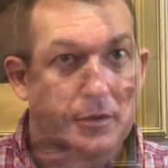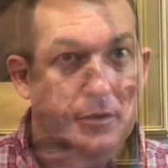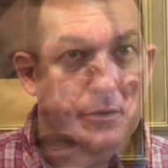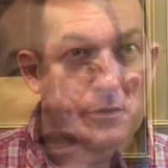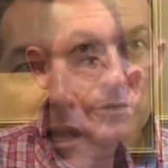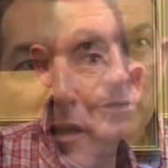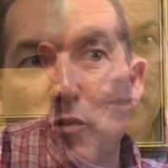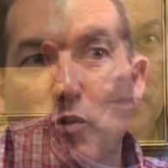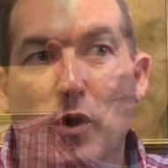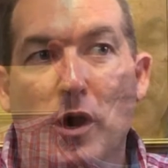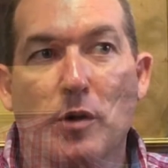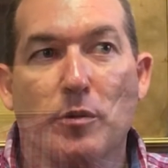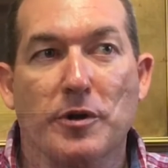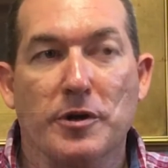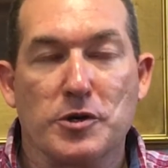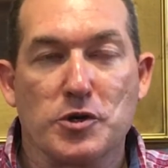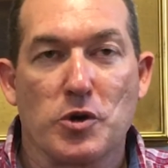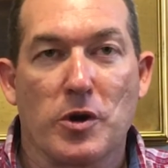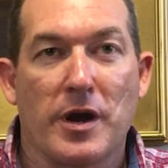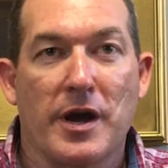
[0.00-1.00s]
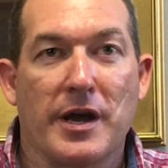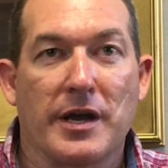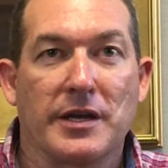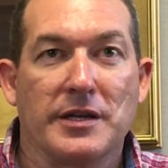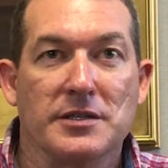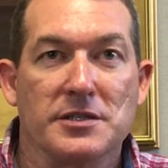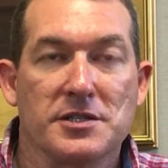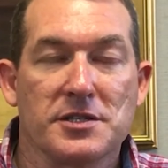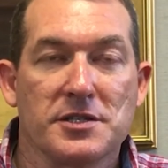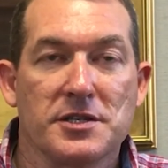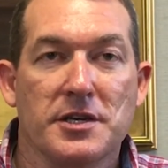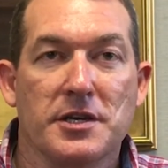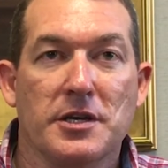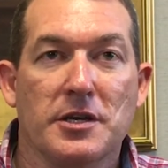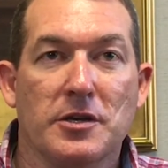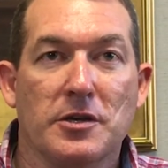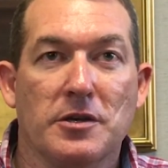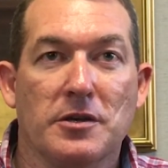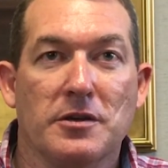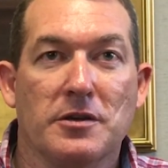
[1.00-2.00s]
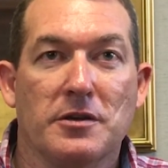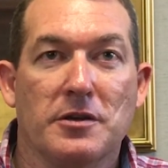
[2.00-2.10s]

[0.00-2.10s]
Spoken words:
And we're able to track and see